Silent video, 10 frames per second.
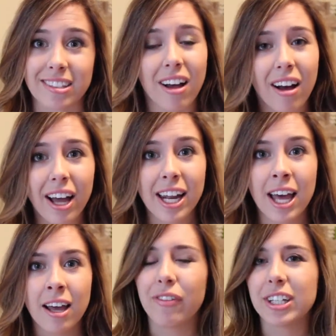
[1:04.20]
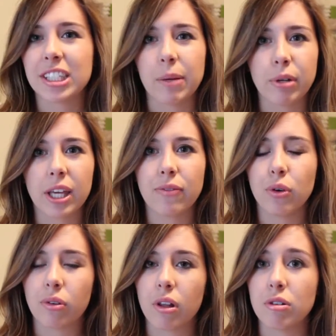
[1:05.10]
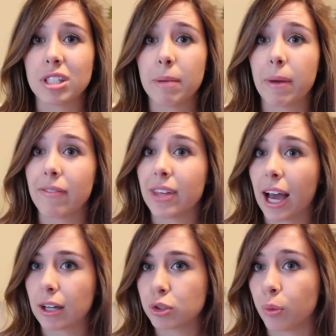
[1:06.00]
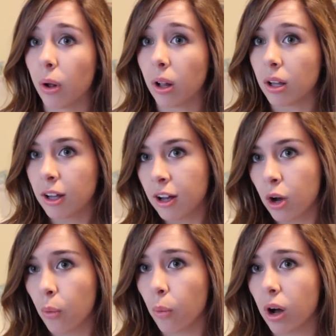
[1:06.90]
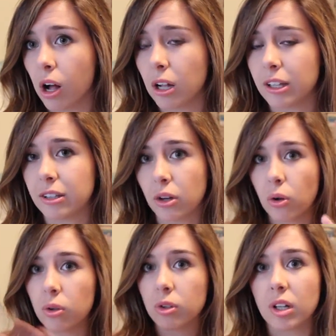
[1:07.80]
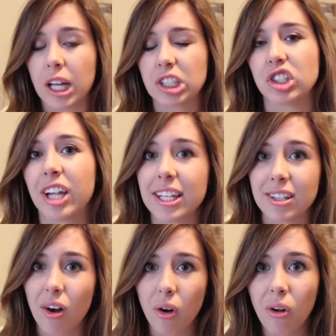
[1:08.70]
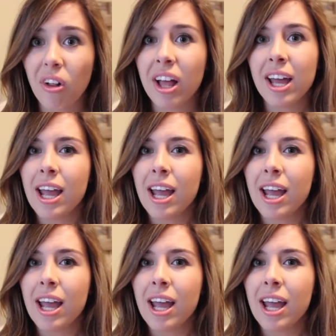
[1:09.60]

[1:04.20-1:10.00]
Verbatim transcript: is on. First, I'm going to give you a close-up of the actual wall and the whole collection as a whole,